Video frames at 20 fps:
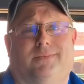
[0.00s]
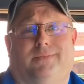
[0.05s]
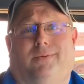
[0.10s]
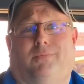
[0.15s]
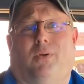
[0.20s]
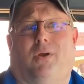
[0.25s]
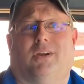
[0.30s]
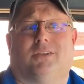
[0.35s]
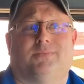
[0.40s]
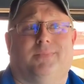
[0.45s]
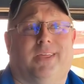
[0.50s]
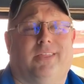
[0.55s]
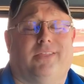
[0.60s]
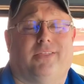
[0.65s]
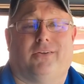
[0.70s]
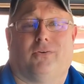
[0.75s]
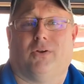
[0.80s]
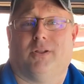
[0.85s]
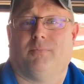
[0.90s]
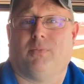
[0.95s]
approximately
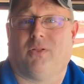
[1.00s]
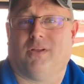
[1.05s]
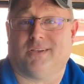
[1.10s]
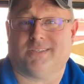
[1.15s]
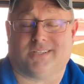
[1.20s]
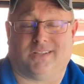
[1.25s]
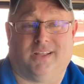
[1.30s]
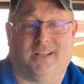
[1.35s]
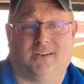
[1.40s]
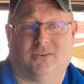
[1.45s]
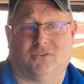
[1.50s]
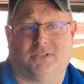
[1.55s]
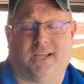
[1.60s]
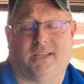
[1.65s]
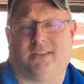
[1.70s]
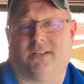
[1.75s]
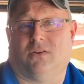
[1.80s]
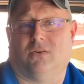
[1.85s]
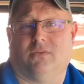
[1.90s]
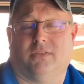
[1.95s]
30 plus lenders
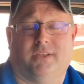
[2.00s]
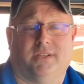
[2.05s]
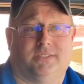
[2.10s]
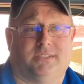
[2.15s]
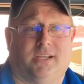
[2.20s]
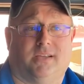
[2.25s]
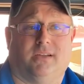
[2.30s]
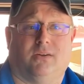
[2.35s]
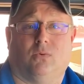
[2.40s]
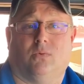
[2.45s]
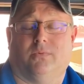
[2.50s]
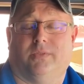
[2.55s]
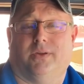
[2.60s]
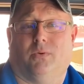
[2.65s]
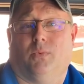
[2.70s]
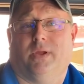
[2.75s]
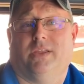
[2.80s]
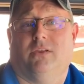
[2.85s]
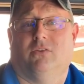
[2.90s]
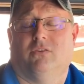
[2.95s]
out there
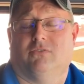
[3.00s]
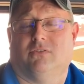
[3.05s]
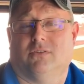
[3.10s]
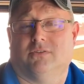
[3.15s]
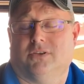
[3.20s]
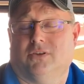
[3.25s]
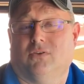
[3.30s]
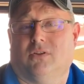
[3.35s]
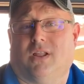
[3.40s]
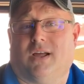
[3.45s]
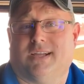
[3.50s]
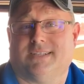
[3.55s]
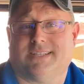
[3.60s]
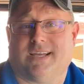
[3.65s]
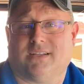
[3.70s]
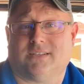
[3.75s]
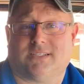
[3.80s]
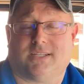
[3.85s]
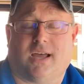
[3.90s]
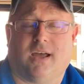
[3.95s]
that we utilize
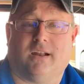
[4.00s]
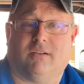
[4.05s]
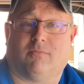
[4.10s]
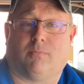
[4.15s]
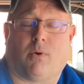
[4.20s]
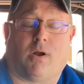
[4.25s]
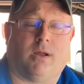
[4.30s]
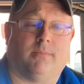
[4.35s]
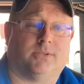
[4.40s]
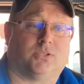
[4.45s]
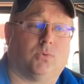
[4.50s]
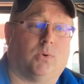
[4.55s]
outside of Prime as